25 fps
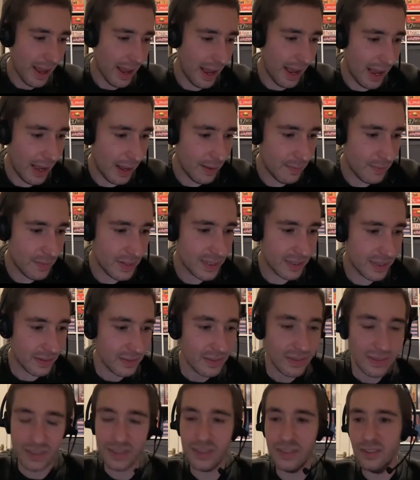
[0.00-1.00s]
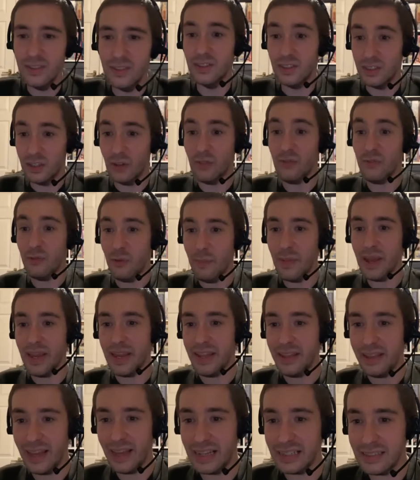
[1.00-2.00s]
So for
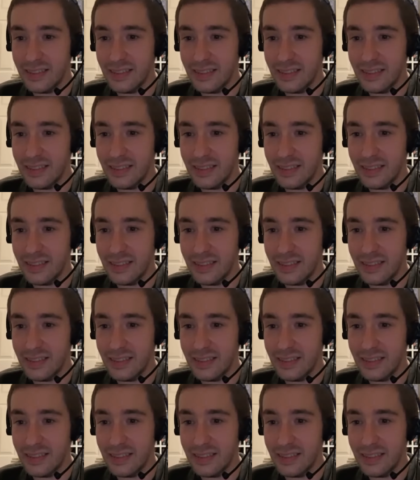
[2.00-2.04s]
me,